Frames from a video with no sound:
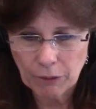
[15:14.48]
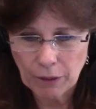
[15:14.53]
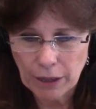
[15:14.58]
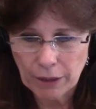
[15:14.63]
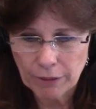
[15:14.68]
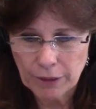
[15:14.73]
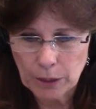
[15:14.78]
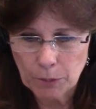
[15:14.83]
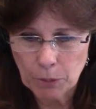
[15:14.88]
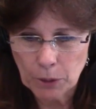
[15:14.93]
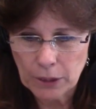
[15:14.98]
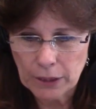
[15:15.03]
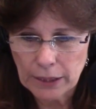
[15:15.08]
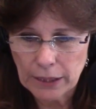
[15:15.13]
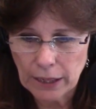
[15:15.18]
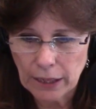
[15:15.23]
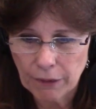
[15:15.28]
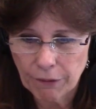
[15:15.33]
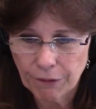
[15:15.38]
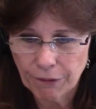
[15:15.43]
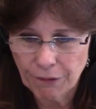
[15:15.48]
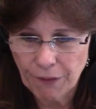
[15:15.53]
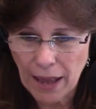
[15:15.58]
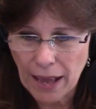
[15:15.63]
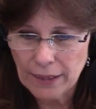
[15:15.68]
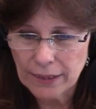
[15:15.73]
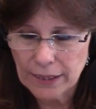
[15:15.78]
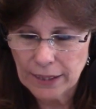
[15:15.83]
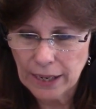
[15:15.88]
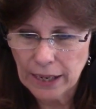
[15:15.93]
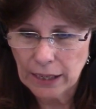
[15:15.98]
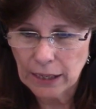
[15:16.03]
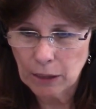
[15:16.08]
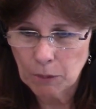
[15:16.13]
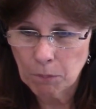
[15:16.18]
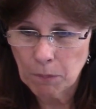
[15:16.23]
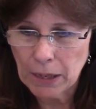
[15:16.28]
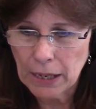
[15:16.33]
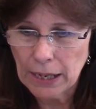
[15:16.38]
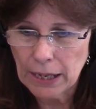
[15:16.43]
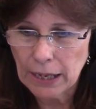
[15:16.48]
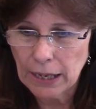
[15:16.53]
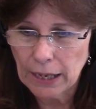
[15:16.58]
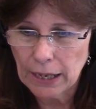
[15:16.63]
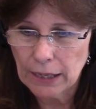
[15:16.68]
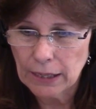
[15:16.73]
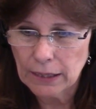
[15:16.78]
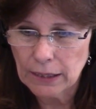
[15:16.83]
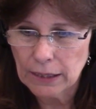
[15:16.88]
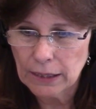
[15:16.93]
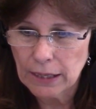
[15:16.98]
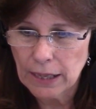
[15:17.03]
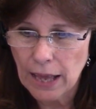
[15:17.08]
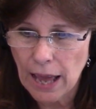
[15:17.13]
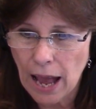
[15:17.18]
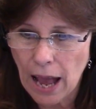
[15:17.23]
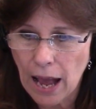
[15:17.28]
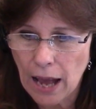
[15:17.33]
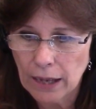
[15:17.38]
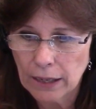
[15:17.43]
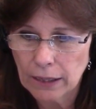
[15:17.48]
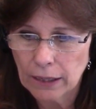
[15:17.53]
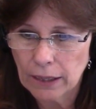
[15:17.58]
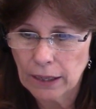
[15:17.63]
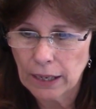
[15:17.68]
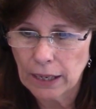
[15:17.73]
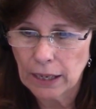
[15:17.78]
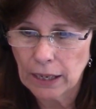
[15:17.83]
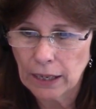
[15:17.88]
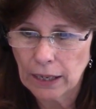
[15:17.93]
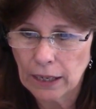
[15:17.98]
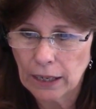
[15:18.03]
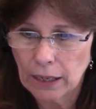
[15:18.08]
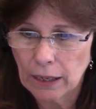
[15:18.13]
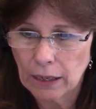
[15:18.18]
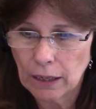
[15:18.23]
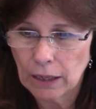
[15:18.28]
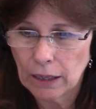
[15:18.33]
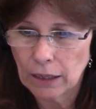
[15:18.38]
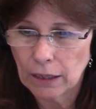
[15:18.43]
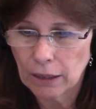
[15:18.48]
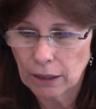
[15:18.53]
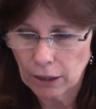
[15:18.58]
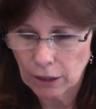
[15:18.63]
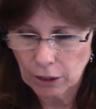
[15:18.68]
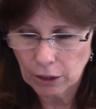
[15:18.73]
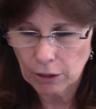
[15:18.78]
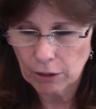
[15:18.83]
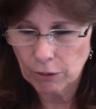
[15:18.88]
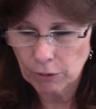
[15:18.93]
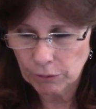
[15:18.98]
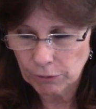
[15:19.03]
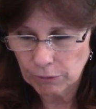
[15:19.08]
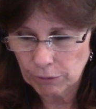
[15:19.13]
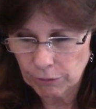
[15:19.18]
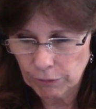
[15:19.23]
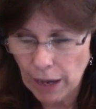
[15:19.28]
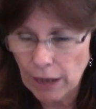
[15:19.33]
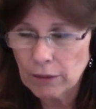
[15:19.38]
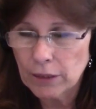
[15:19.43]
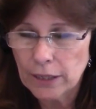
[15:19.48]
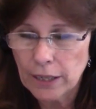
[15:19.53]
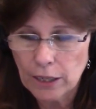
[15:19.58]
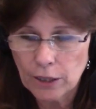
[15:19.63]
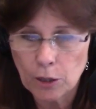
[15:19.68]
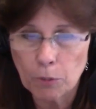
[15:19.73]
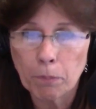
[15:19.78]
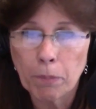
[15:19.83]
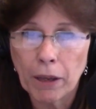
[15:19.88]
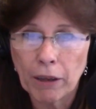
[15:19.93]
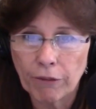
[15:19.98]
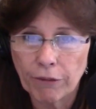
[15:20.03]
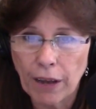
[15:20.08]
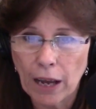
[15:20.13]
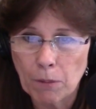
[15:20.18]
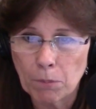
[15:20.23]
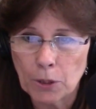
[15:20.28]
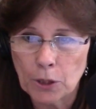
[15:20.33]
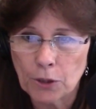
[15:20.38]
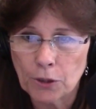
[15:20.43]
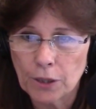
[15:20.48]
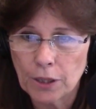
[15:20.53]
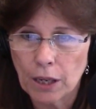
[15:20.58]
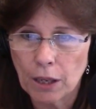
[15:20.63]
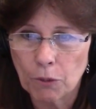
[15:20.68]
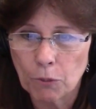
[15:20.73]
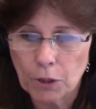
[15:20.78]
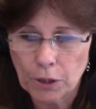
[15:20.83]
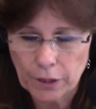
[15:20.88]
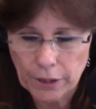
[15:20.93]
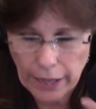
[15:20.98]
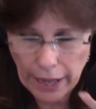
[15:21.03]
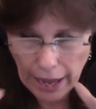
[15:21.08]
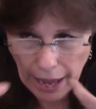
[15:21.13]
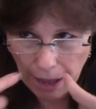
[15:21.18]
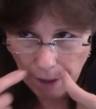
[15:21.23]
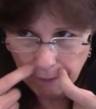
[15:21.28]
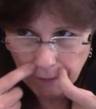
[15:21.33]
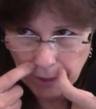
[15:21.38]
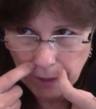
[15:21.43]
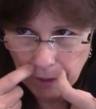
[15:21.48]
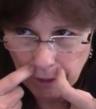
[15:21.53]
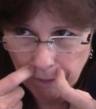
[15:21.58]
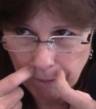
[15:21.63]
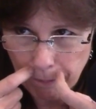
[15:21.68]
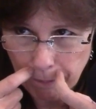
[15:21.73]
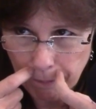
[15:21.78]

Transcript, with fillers: one of his books that fascinated me is that the eh, rattlesnakes are pit vipers. In other words, they have the